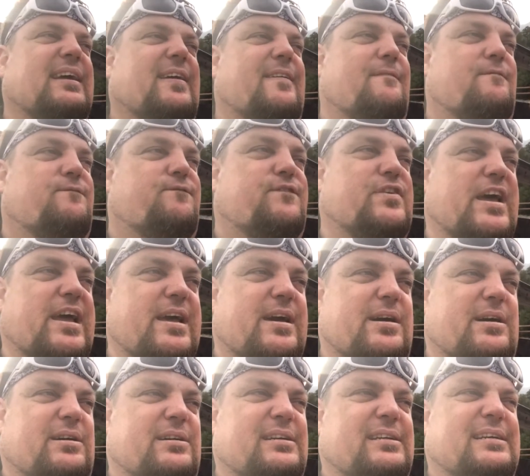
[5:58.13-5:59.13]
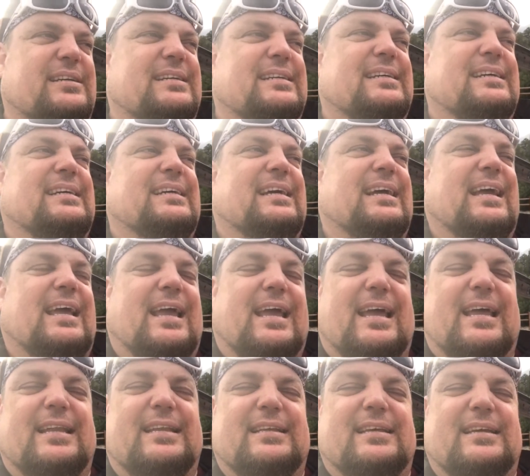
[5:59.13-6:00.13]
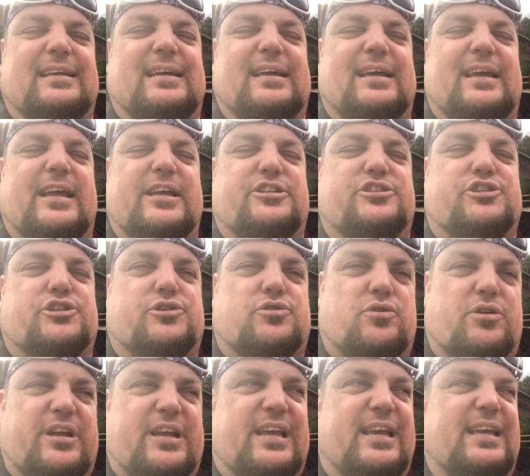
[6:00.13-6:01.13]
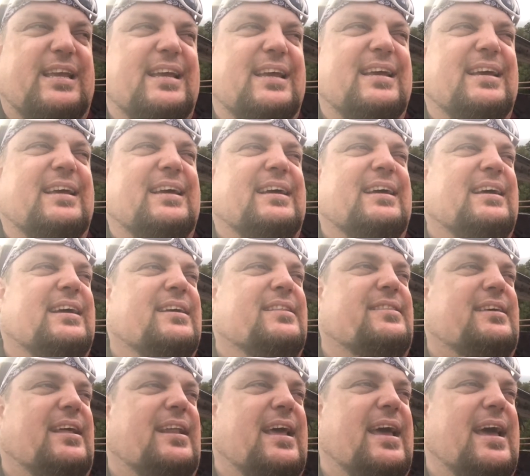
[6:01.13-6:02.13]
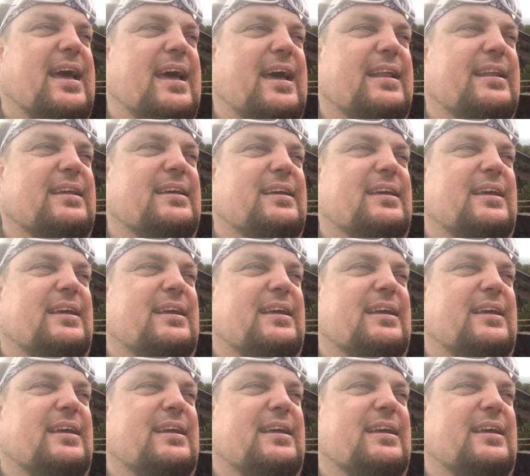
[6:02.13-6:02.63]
and fell, and a tree that had